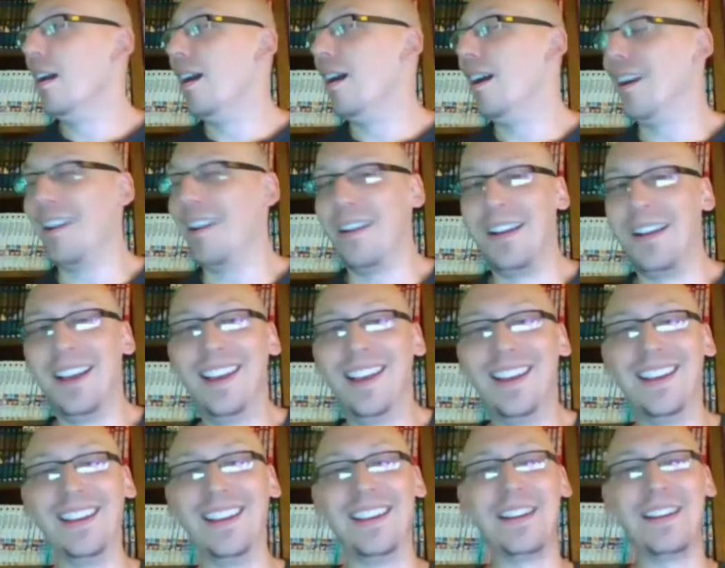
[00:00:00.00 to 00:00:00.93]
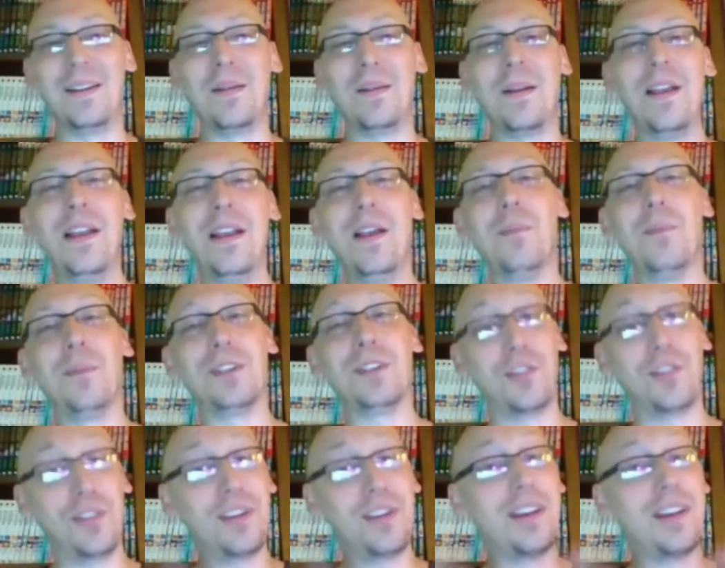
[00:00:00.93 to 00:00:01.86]
Uh, but
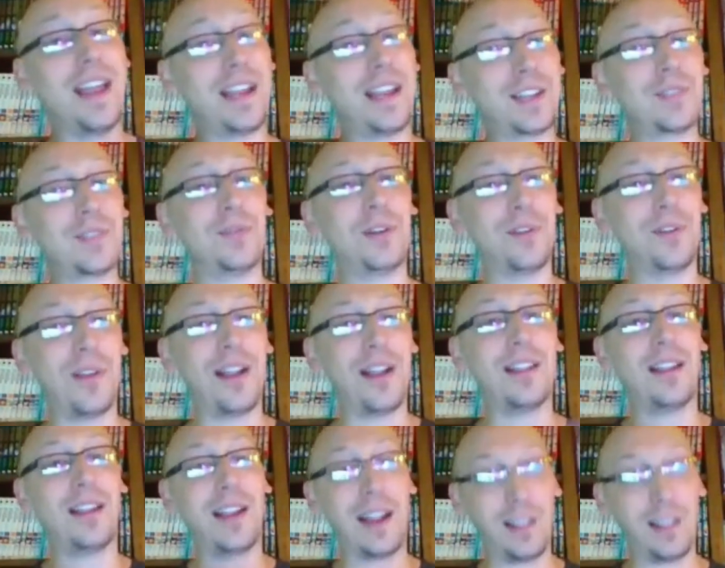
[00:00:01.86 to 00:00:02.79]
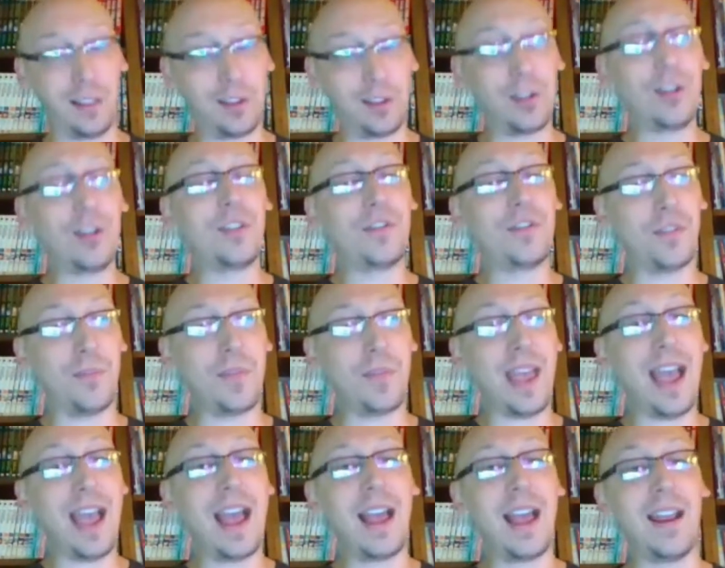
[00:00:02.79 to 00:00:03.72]
so the next one, right? Like I learned from
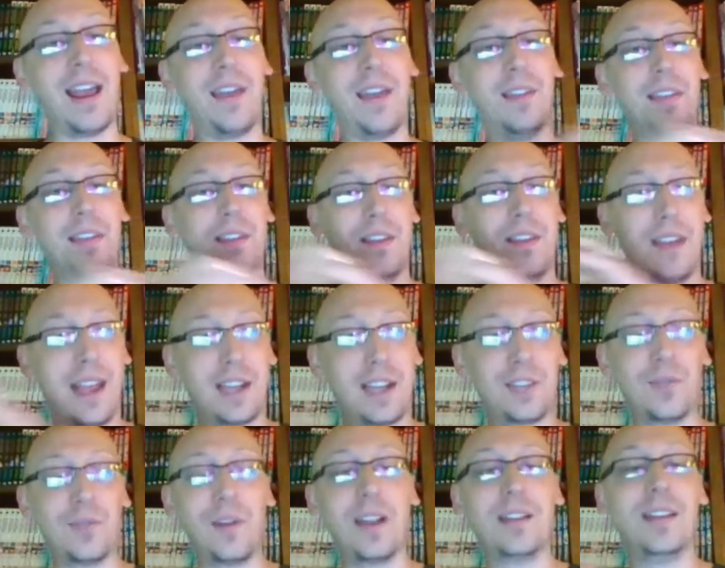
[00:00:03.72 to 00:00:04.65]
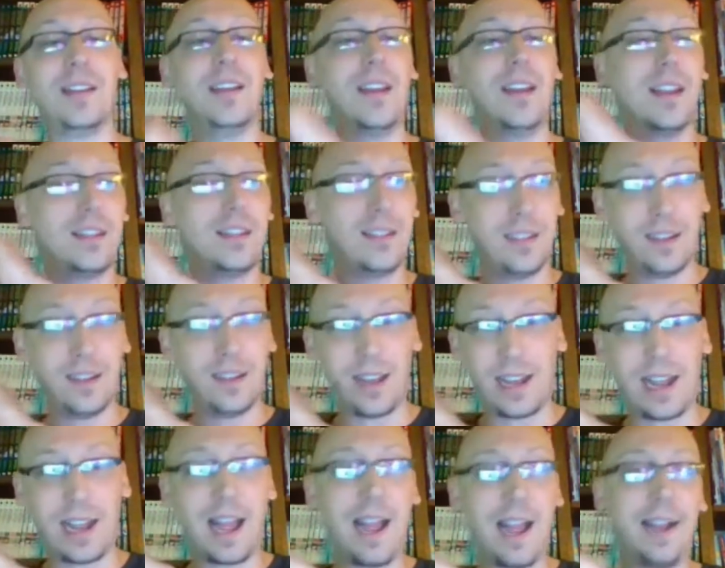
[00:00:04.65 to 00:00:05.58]
that, and then the next one I did
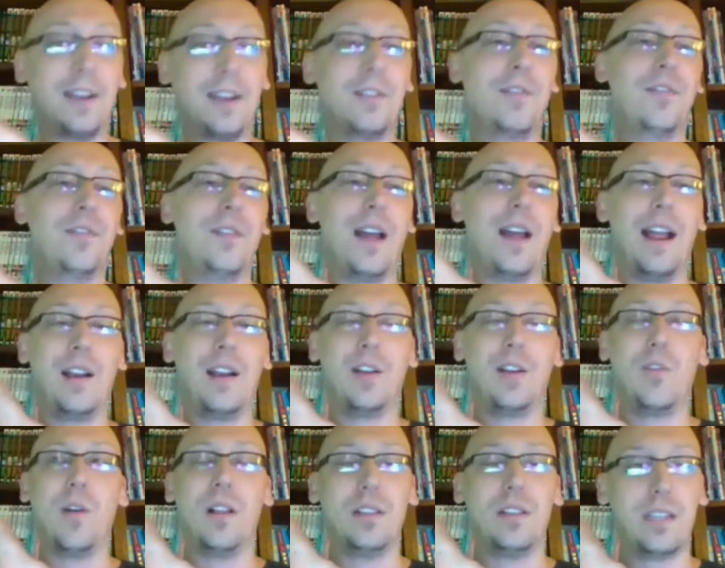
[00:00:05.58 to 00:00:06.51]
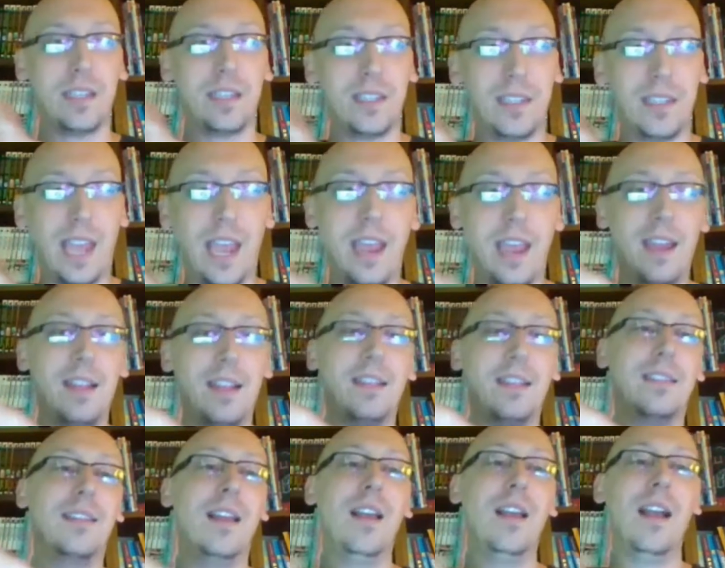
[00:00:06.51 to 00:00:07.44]
like higher quality
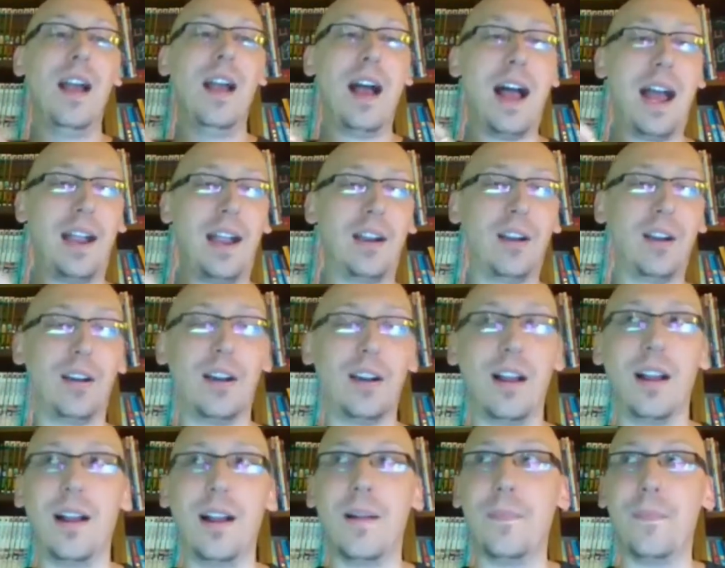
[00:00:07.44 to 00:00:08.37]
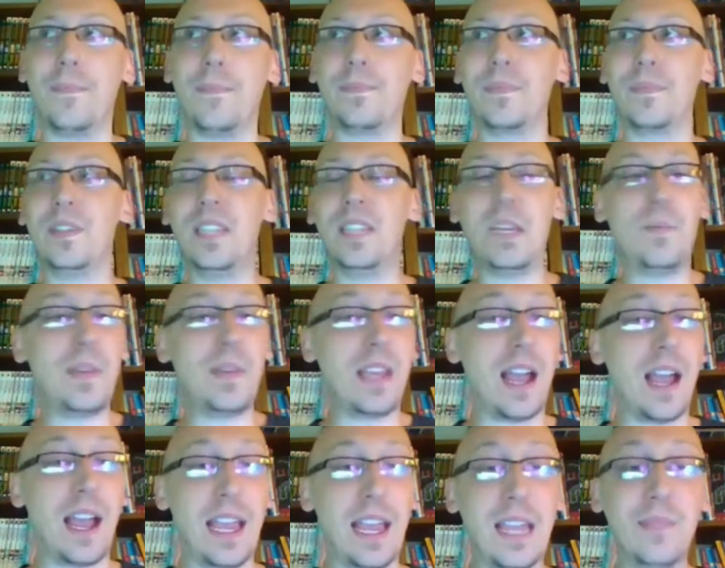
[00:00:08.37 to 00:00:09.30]
scans, higher
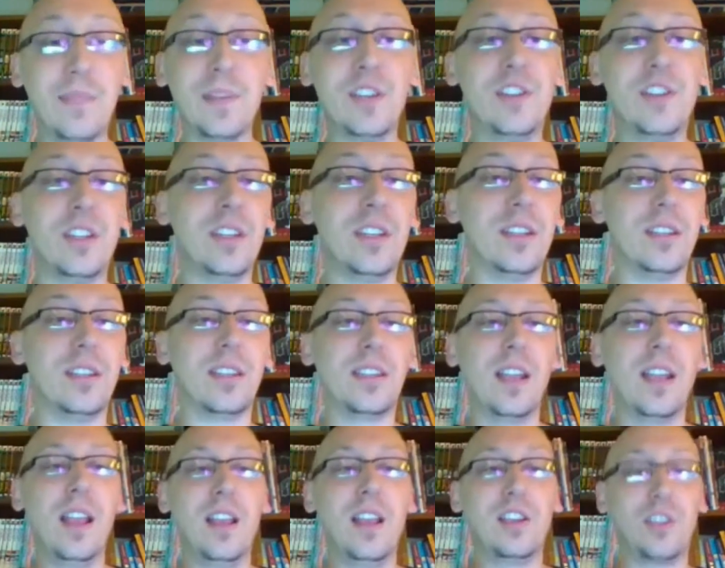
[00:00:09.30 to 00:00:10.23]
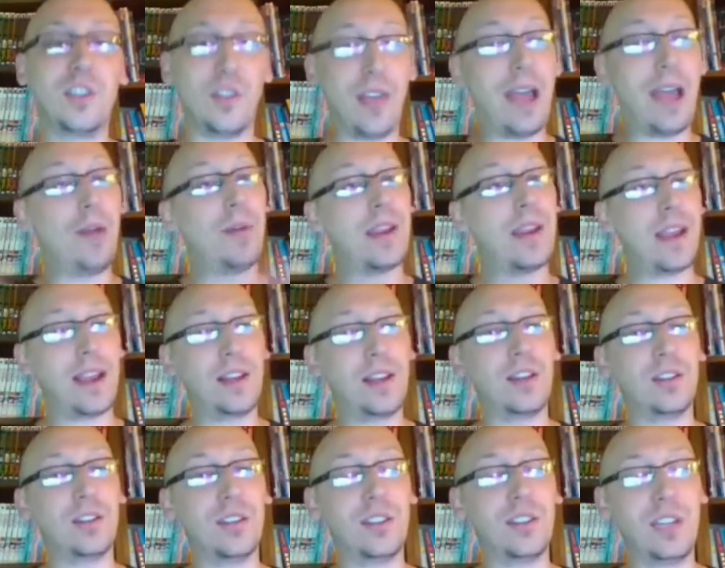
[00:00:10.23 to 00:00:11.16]
DPI images, so that way I
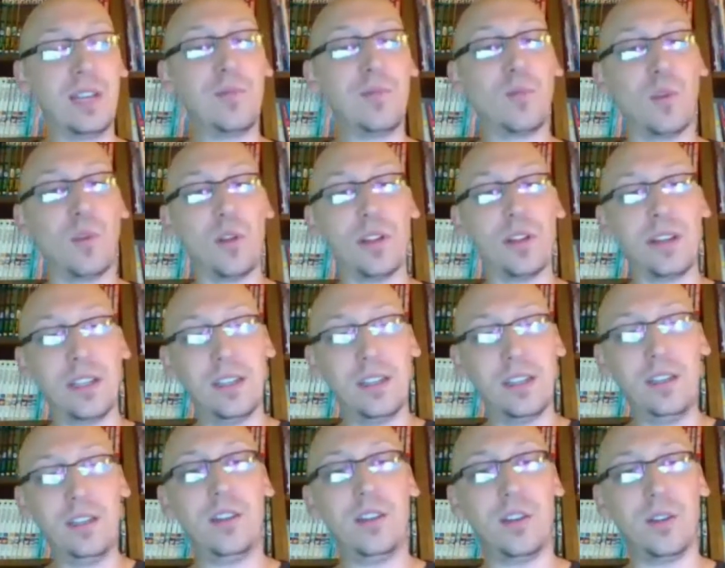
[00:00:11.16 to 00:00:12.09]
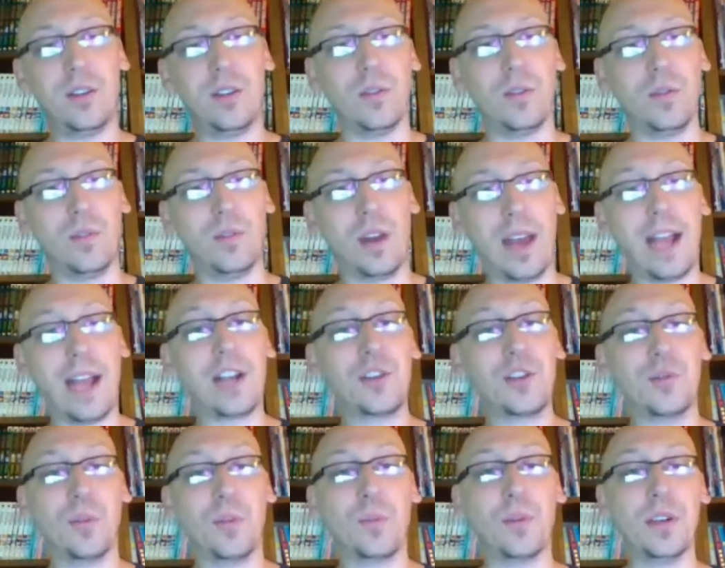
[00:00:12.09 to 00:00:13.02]
could steamroll it into an
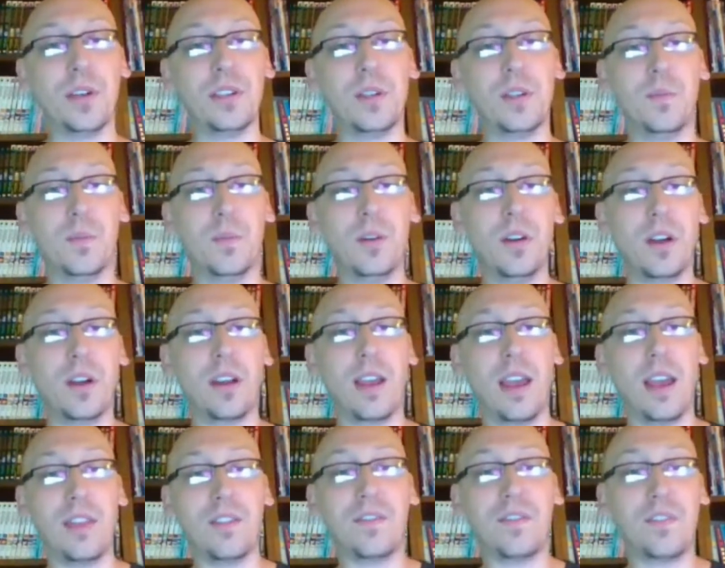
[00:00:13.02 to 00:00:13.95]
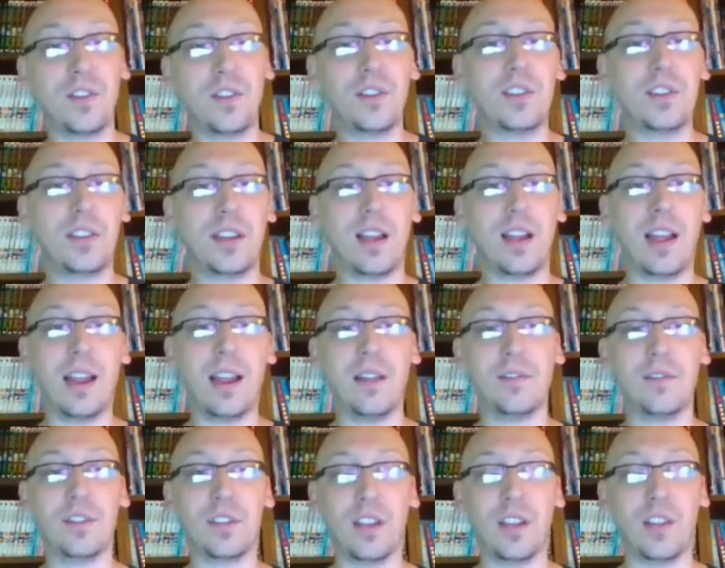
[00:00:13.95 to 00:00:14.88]
actual printed book. And the first thing I
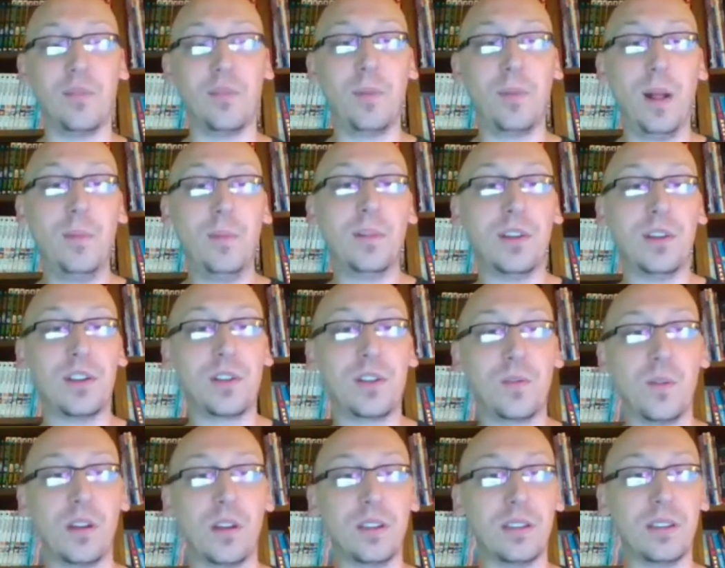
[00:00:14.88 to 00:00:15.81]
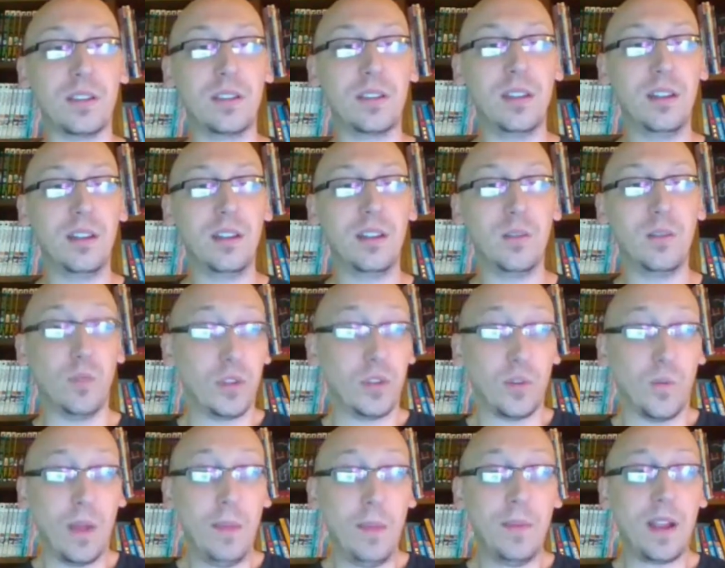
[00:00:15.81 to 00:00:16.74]
ever self-published was a
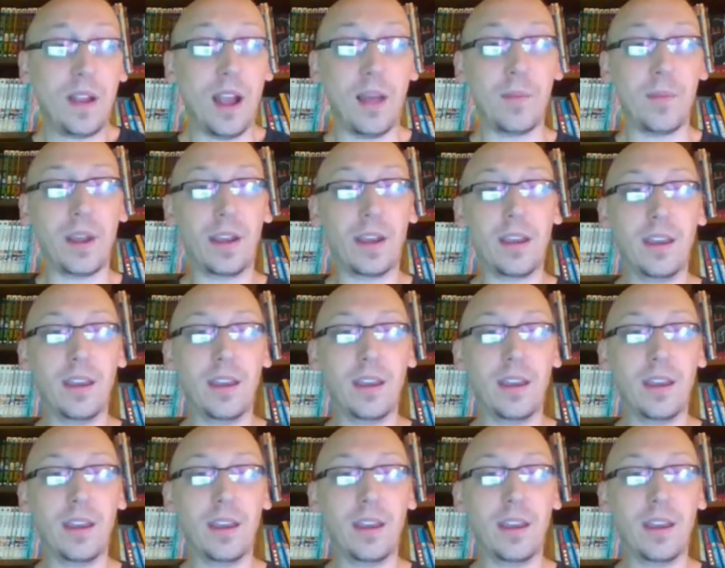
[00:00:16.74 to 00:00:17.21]
webcomic.